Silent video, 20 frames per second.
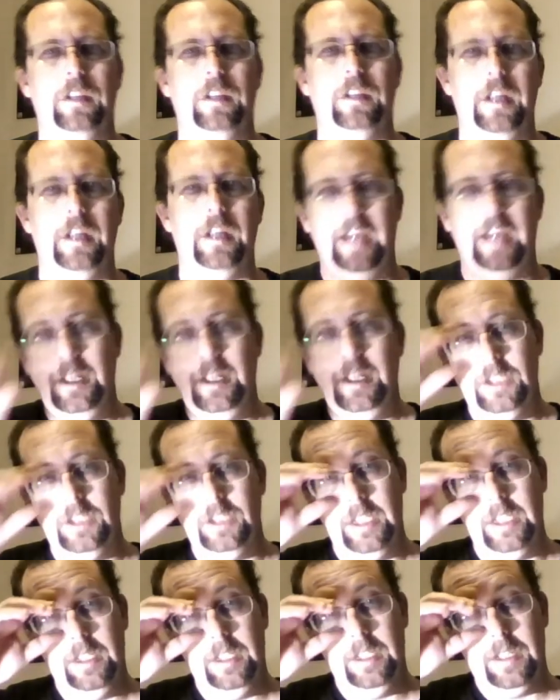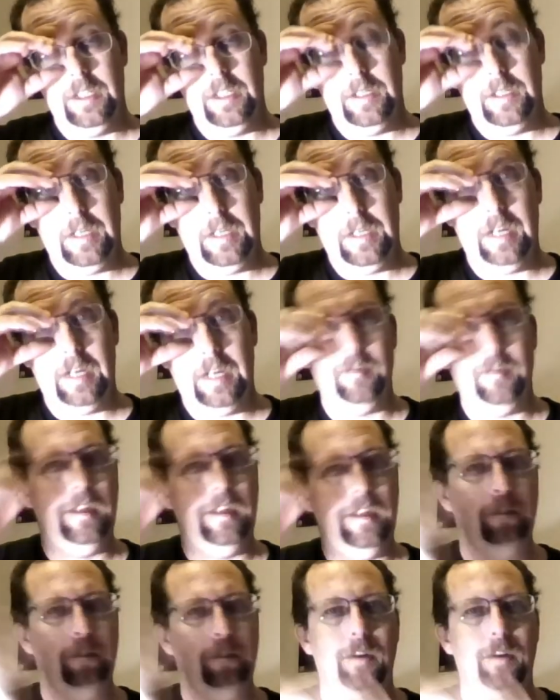The print
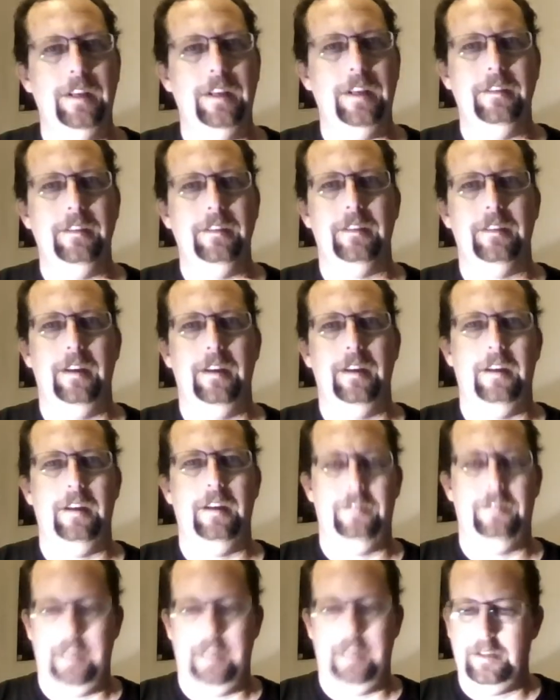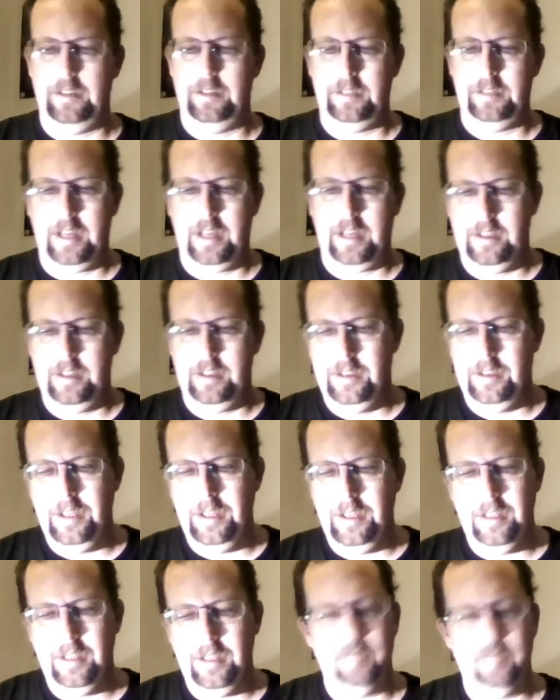failed. I think it failed because I think
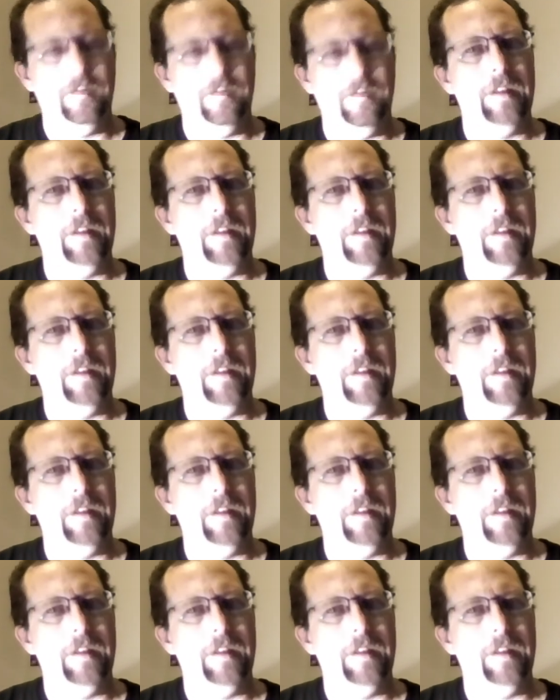the filament